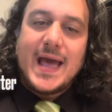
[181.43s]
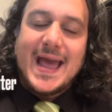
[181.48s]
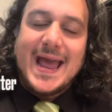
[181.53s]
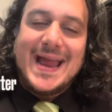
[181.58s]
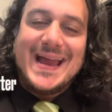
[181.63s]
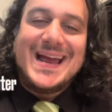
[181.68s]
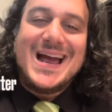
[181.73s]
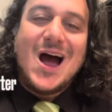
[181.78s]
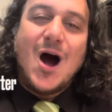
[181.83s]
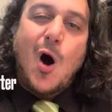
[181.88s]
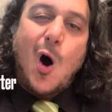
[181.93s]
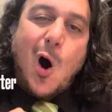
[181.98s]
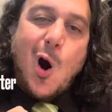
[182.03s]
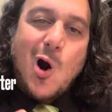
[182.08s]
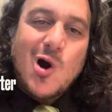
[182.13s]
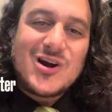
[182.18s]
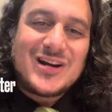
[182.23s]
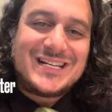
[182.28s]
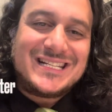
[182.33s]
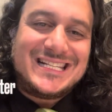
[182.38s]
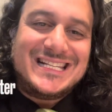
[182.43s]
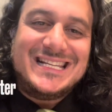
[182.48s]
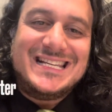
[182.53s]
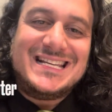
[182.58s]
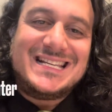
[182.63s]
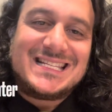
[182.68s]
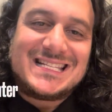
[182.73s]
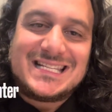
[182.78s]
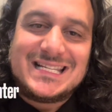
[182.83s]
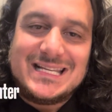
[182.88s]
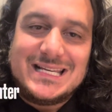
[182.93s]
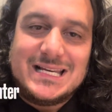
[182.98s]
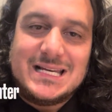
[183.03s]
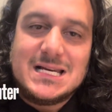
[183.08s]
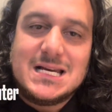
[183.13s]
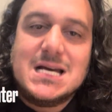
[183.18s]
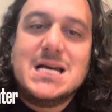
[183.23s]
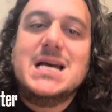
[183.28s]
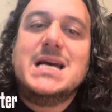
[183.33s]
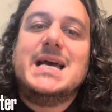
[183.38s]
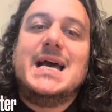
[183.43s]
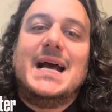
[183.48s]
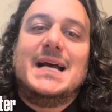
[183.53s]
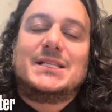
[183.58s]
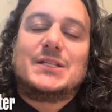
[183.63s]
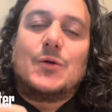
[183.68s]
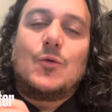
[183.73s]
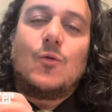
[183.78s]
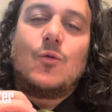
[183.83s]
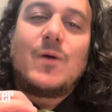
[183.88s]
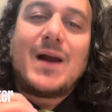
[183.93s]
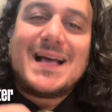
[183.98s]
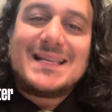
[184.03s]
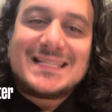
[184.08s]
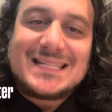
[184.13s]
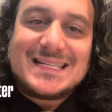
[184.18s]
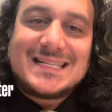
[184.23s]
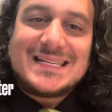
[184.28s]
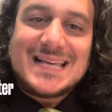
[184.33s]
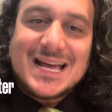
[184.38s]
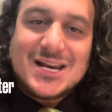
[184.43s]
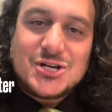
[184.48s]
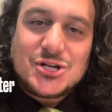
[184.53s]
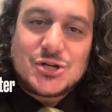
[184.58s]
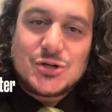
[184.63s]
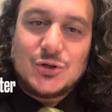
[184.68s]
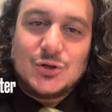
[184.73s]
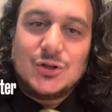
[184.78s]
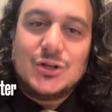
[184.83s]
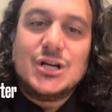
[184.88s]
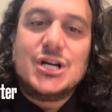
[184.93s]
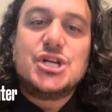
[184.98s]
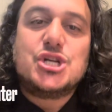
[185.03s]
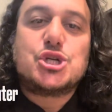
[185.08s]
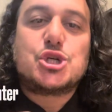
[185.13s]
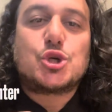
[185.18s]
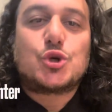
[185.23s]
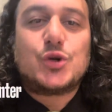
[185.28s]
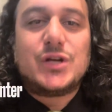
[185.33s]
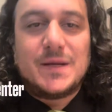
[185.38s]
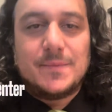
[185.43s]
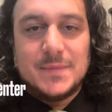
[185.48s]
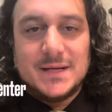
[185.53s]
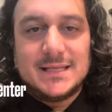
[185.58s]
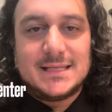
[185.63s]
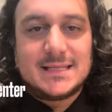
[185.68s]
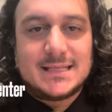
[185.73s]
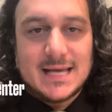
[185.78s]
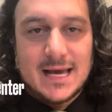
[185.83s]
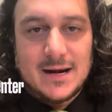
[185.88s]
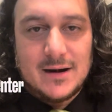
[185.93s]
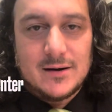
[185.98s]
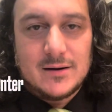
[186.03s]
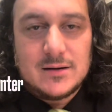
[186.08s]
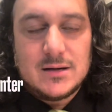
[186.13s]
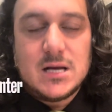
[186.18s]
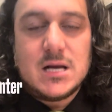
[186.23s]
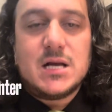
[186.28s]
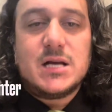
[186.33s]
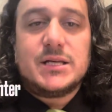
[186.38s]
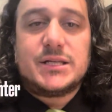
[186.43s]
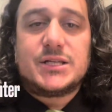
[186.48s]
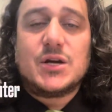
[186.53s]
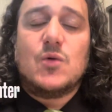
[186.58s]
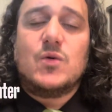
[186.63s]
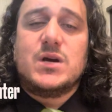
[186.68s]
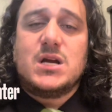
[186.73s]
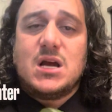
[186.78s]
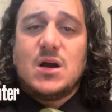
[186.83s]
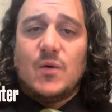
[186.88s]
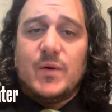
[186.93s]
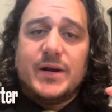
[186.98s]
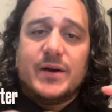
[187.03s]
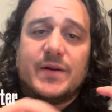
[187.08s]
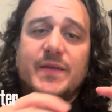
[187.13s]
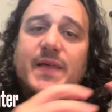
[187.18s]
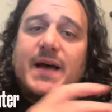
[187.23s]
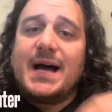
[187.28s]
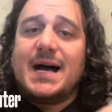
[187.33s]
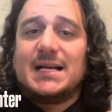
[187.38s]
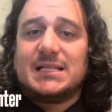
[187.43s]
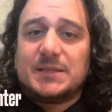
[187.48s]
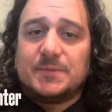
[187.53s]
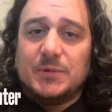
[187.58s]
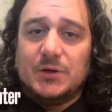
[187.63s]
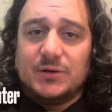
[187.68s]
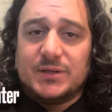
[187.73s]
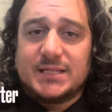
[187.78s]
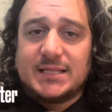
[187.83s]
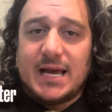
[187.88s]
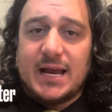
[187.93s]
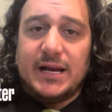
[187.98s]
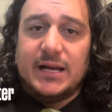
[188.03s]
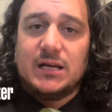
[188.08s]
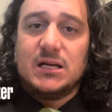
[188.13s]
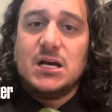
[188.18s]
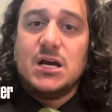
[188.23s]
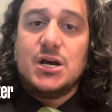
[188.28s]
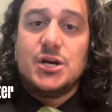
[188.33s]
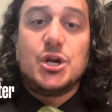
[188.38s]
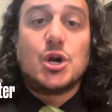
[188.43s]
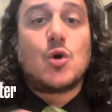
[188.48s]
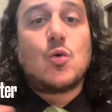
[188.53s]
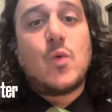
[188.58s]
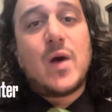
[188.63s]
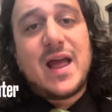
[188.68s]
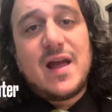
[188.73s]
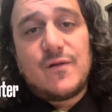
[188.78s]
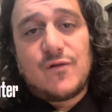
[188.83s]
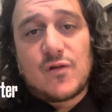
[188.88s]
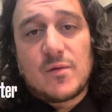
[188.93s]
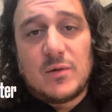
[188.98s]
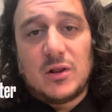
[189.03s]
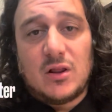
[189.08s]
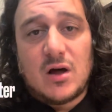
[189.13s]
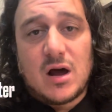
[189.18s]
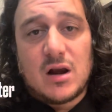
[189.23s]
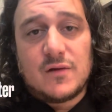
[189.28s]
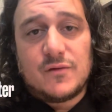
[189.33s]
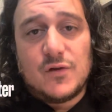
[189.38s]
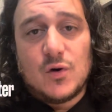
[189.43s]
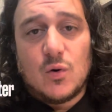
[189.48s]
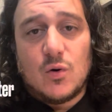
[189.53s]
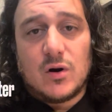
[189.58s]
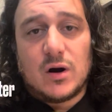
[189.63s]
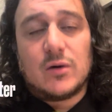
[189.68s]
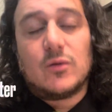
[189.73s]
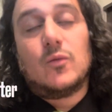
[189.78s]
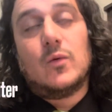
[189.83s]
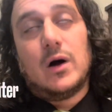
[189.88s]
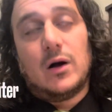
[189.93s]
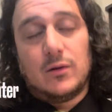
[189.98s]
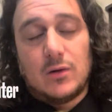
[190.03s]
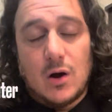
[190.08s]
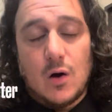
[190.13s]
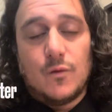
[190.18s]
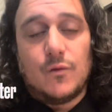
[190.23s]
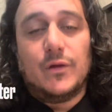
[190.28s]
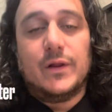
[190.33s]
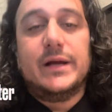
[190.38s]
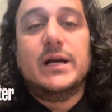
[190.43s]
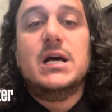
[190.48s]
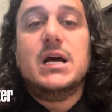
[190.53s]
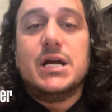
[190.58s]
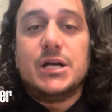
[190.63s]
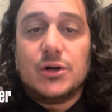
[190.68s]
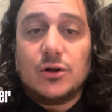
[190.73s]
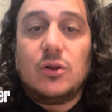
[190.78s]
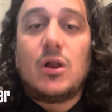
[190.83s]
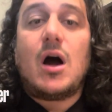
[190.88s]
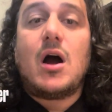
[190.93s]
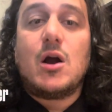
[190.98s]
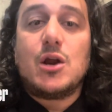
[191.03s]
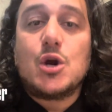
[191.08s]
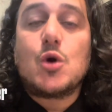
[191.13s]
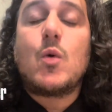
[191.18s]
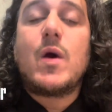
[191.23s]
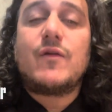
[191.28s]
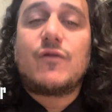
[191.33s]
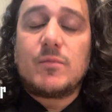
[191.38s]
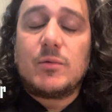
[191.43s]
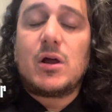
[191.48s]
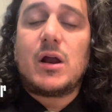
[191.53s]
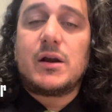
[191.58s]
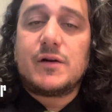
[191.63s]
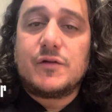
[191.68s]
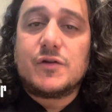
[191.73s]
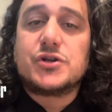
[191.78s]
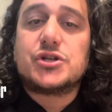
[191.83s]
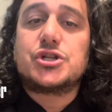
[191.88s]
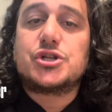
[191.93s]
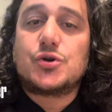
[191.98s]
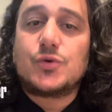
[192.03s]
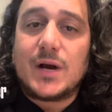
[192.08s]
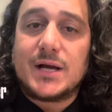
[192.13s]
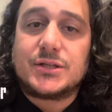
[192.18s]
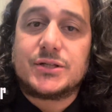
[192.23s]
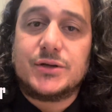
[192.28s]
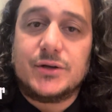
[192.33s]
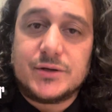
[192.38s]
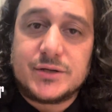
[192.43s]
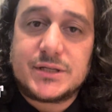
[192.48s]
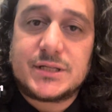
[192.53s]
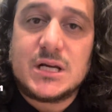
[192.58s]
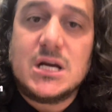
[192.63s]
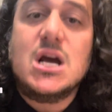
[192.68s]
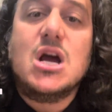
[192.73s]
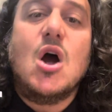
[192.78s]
a RTC. It's a residential treatment center. So when you're in the hospital setting, you're away from a lot of your, well, hopefully, you're away from a lot of your stressors.